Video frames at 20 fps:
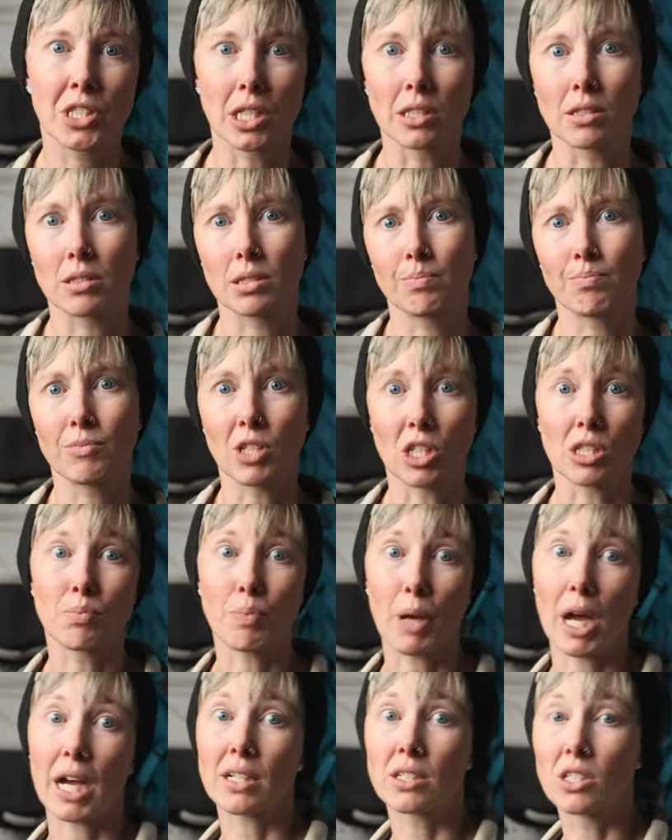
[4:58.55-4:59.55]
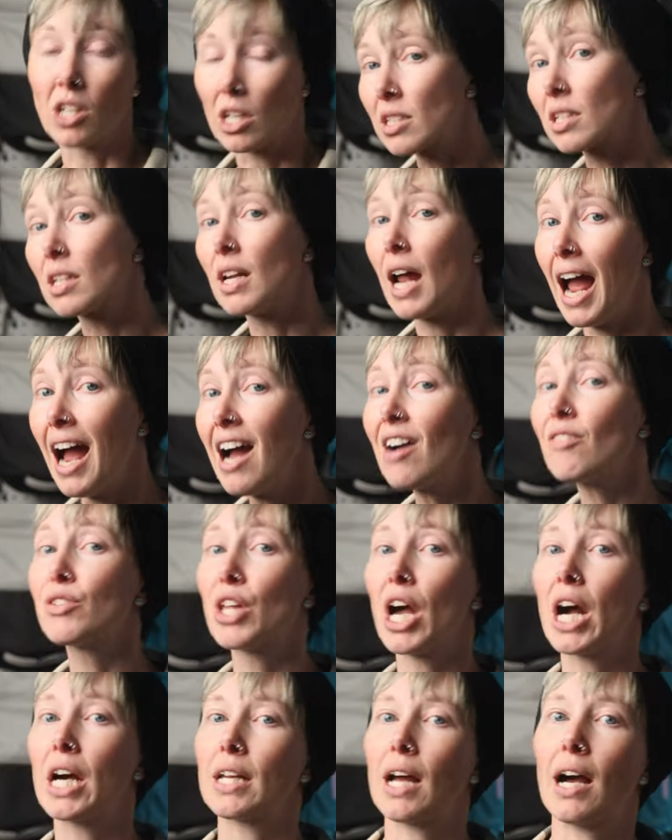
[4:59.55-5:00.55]
Since this pack doesn't have
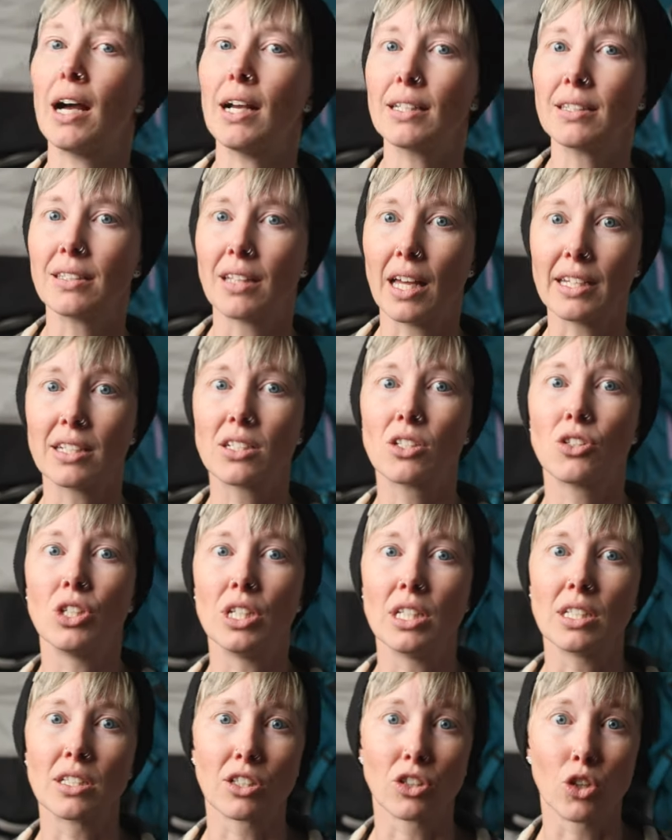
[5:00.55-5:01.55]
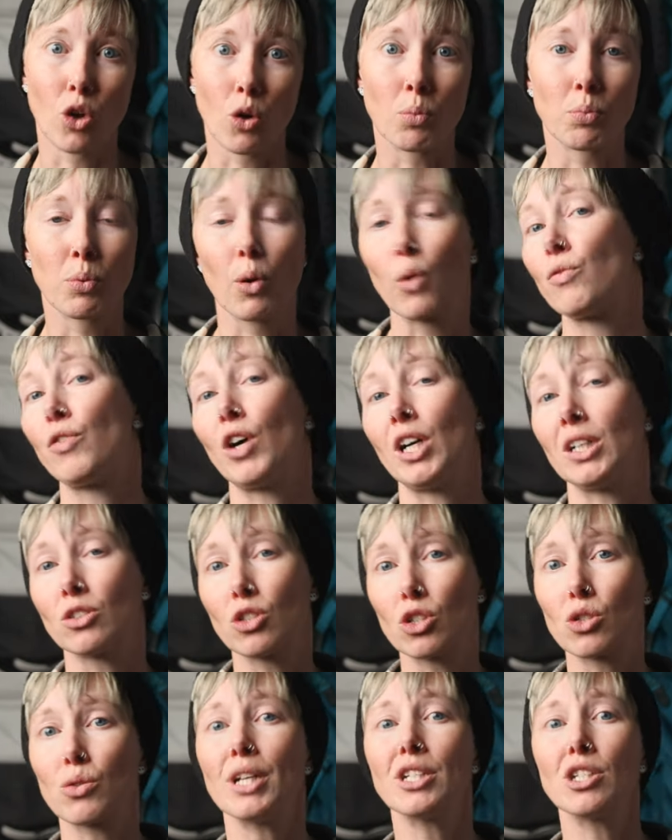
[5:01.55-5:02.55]
that, I liked these low-profile
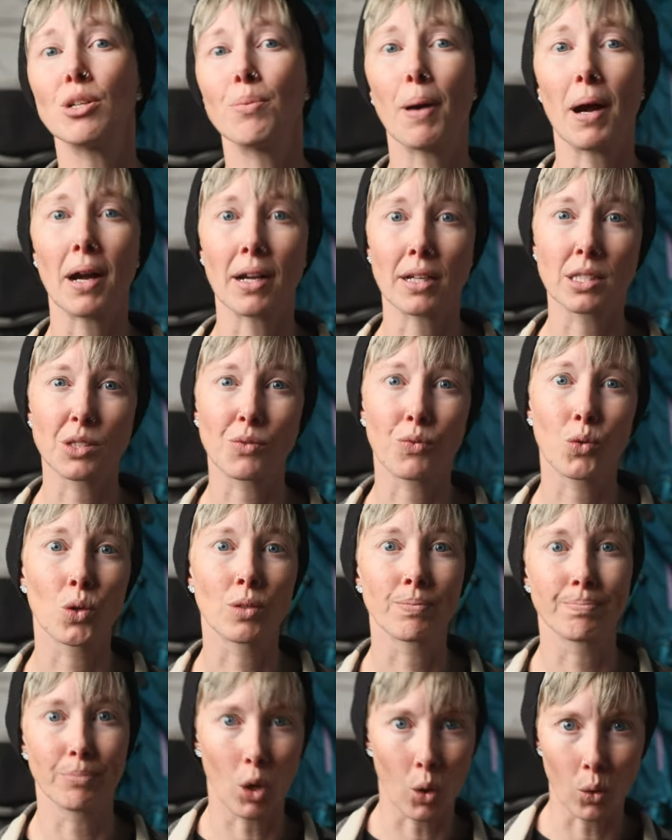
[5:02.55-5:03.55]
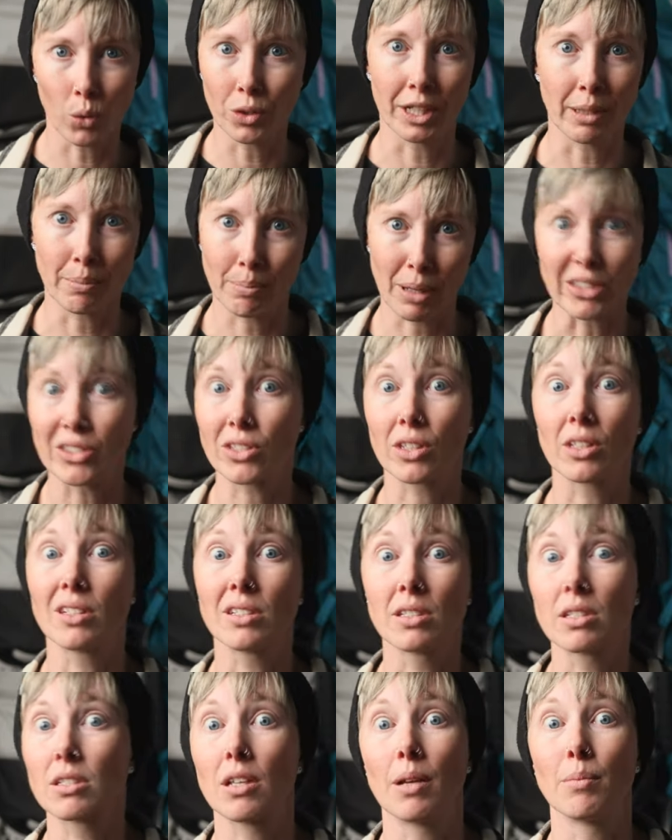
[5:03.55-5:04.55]
stretchy pockets for holding
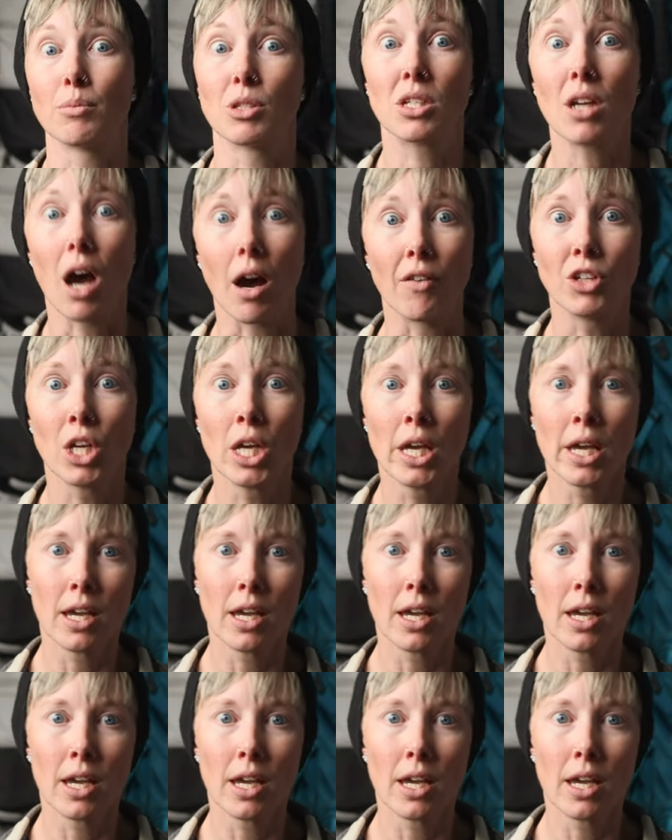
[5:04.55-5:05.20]
basically the same stuff.